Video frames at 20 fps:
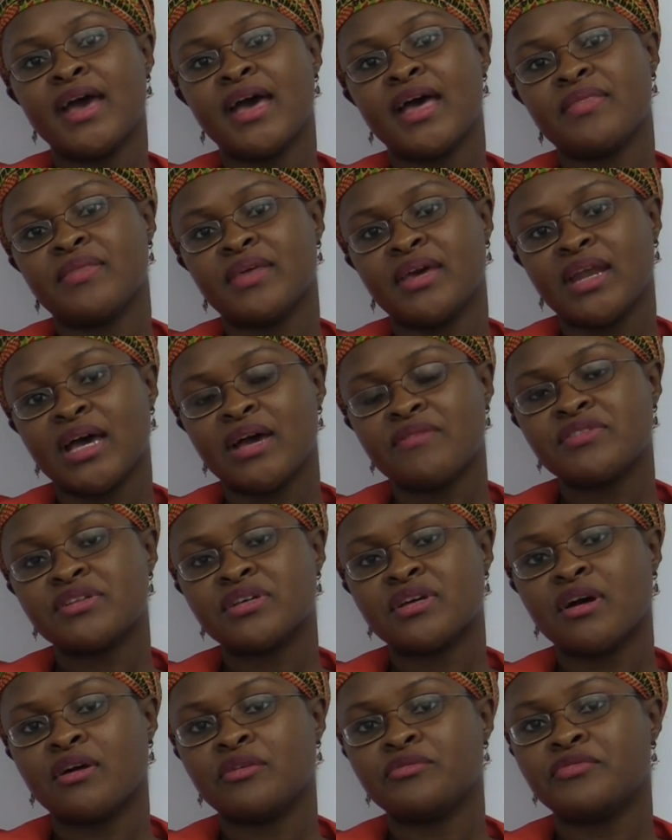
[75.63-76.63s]
And then
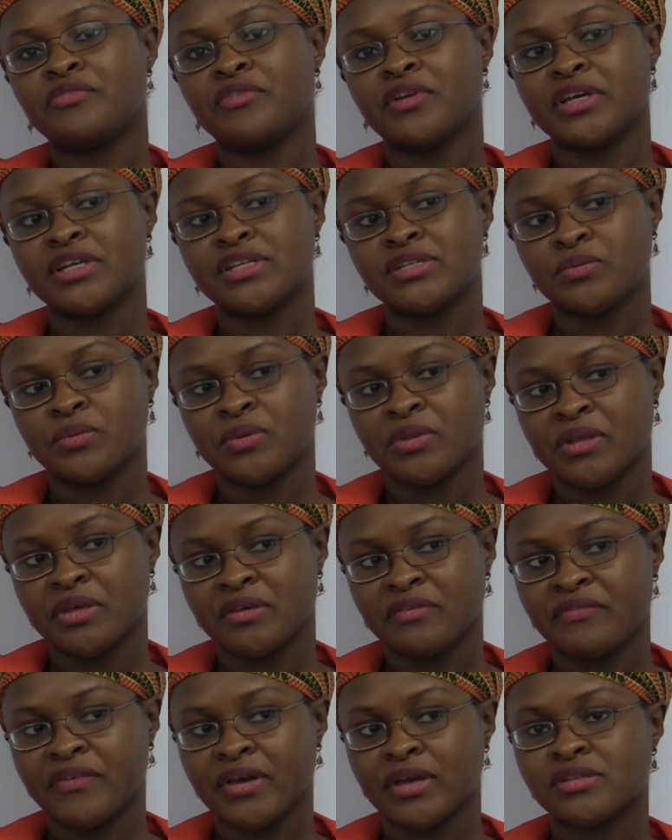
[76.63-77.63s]
after conflict, with the
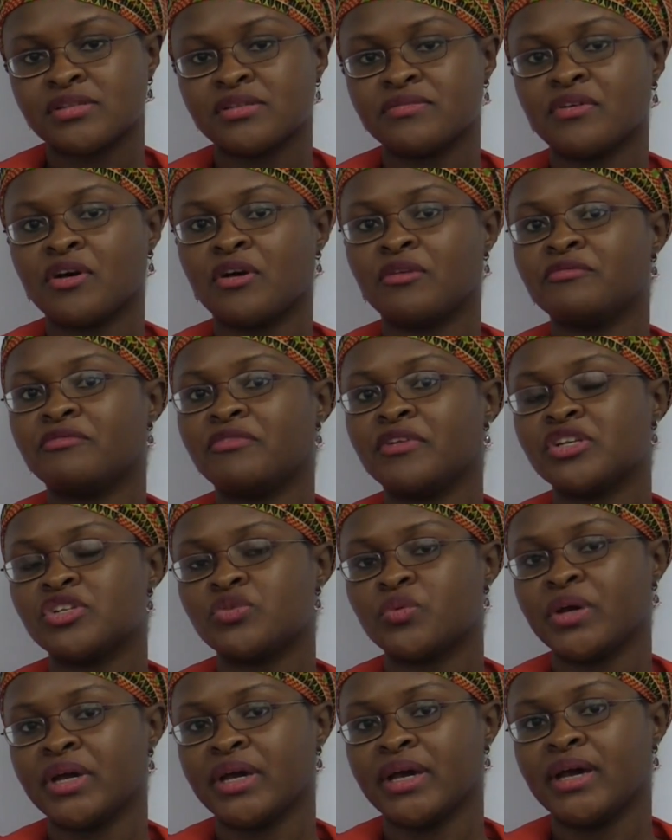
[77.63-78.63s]
effects of
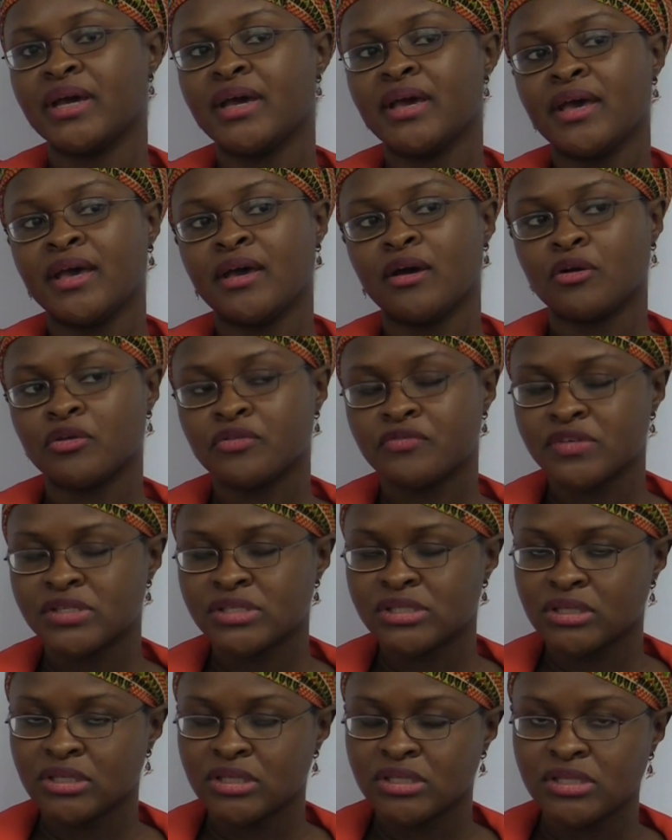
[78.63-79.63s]
conflict where health
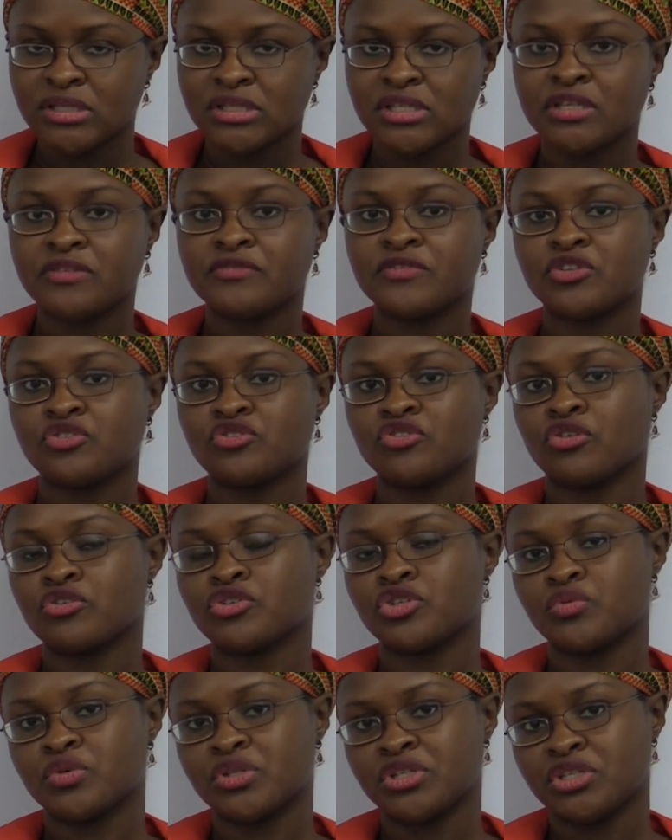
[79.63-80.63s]
facilities,
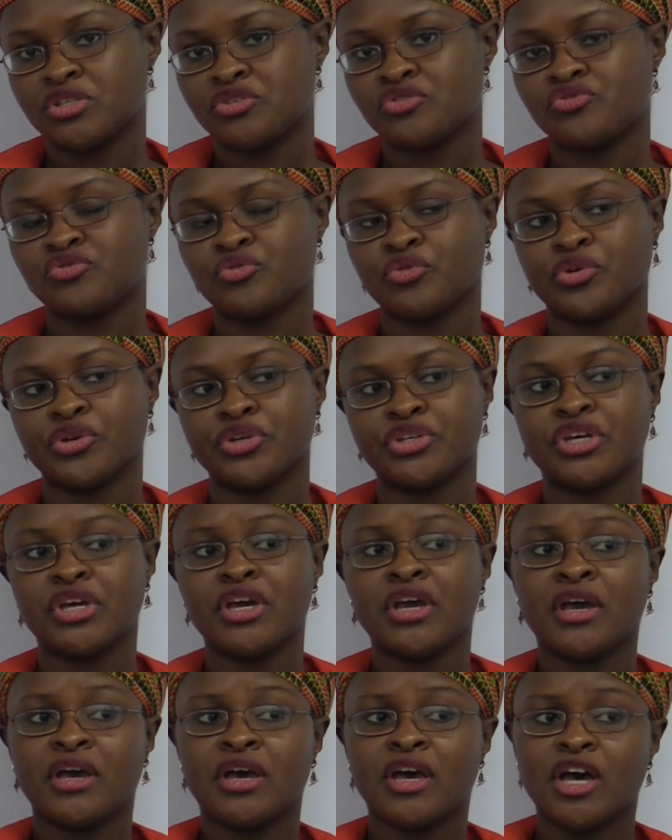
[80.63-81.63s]
infrastructure is destroyed,
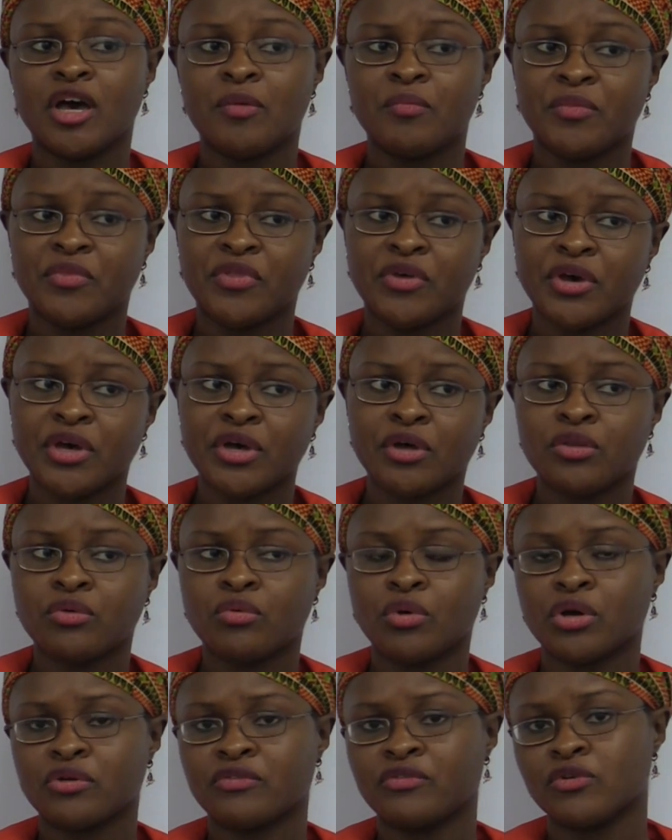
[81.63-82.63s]
the health
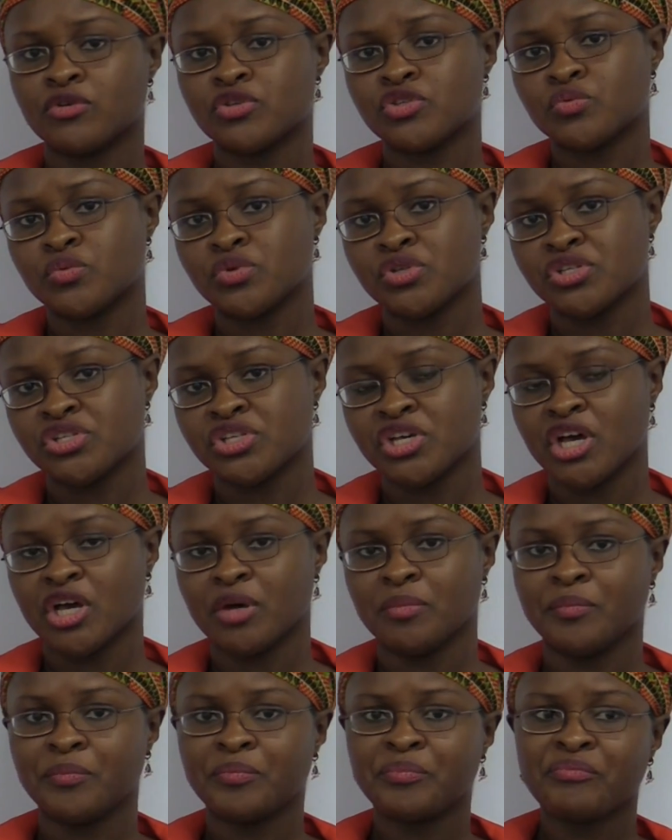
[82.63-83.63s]
workforce was
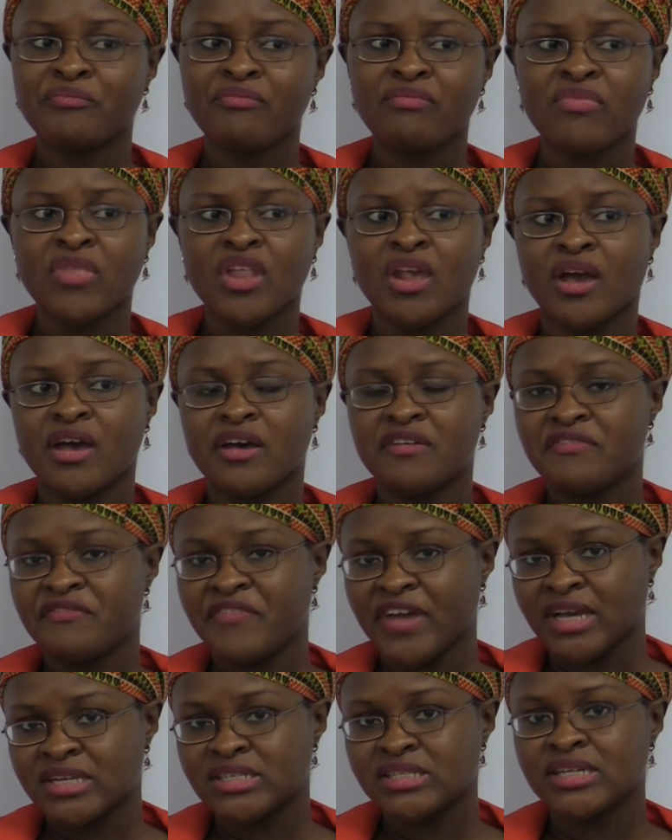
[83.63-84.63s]

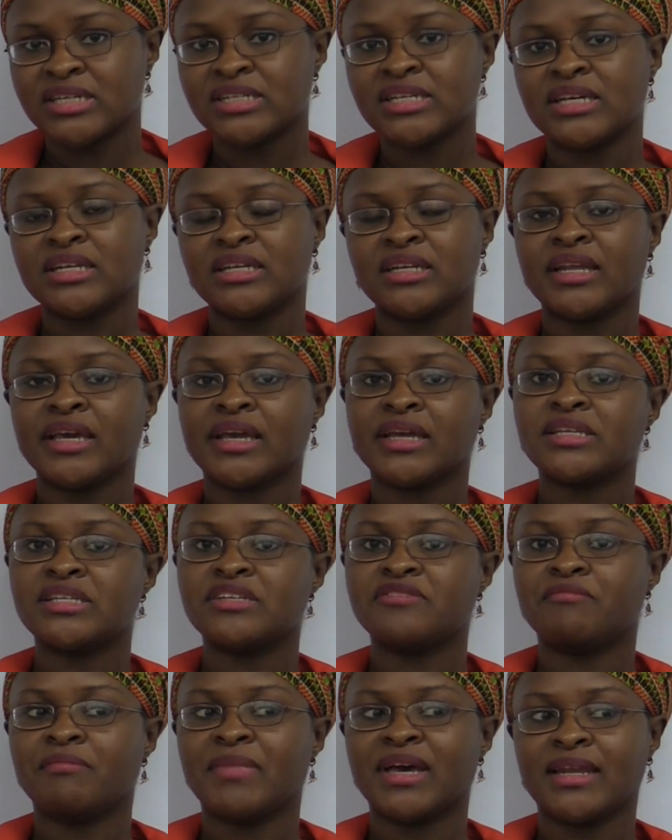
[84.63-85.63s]
affected in a
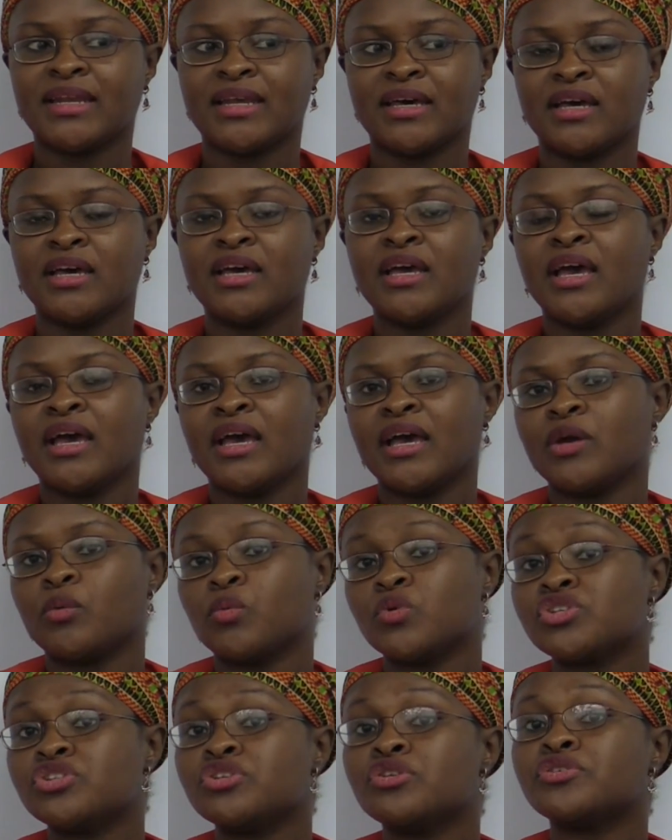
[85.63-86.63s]
negative manner. It
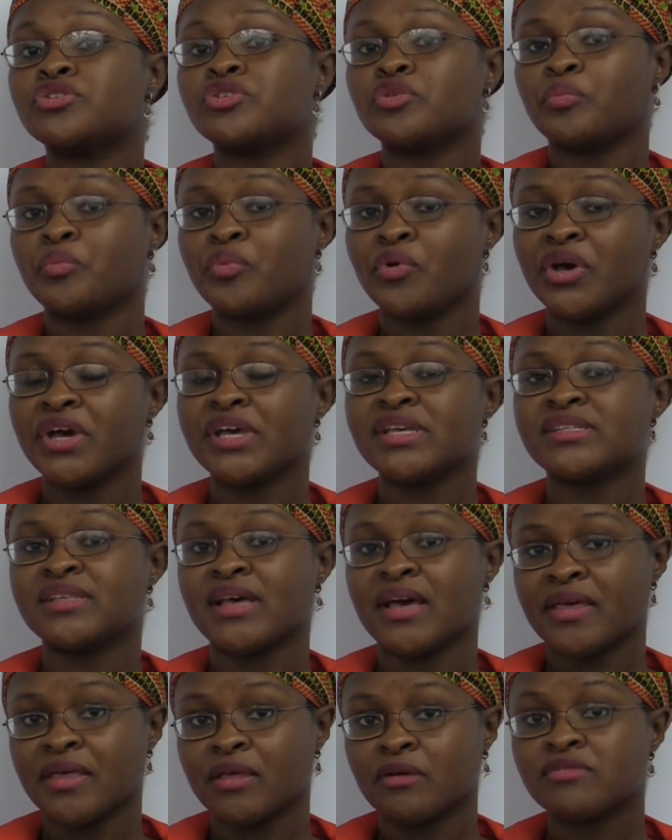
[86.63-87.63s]
was no surprise
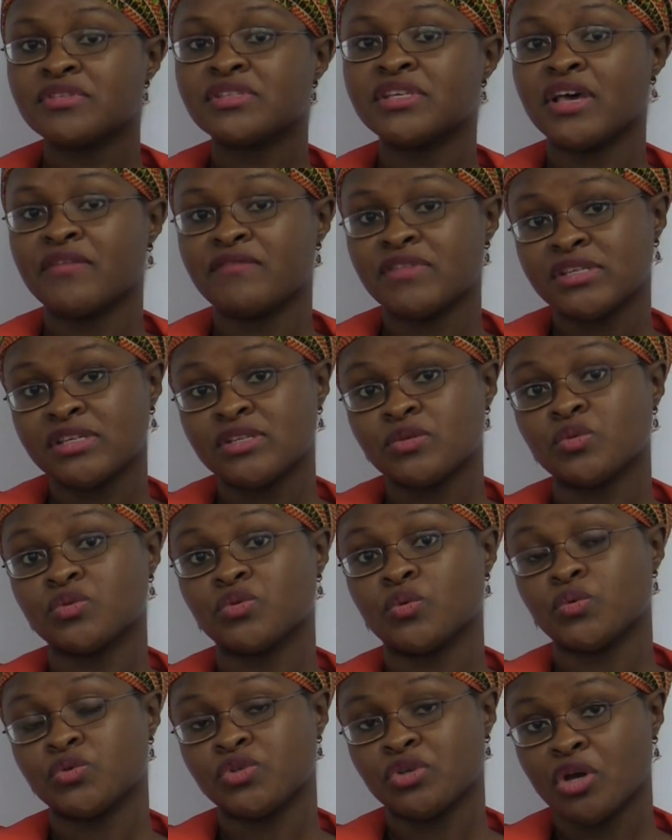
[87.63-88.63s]
that health services
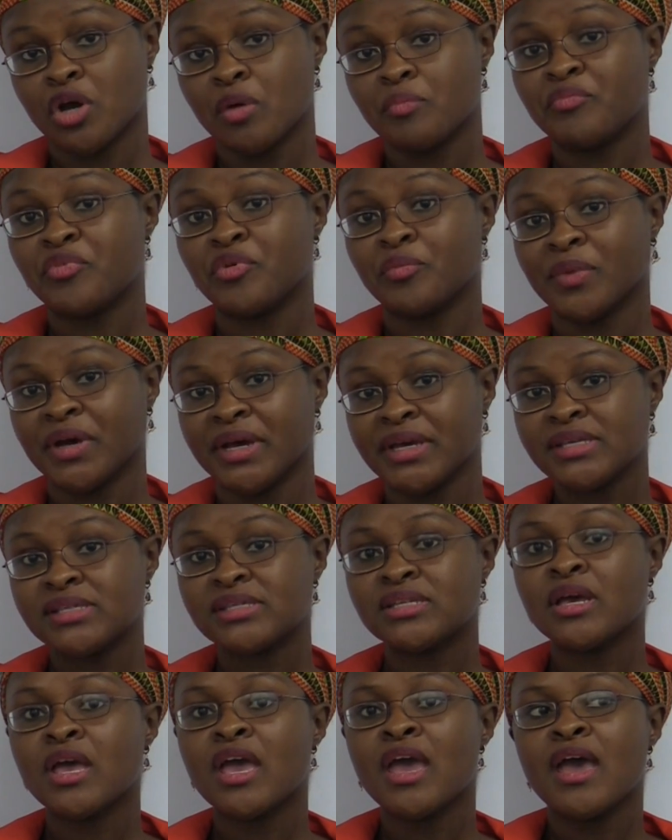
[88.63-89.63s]
was also
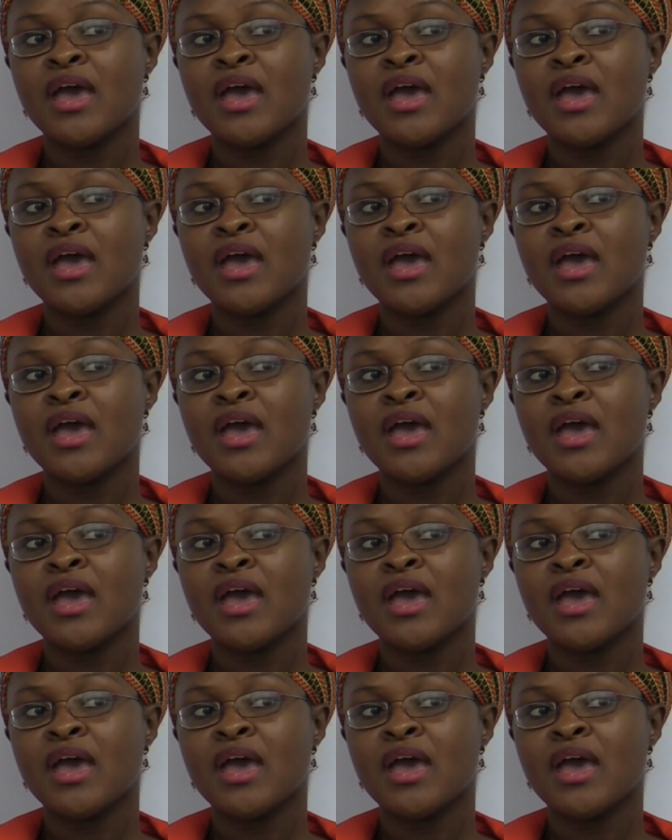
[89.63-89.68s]
compromised.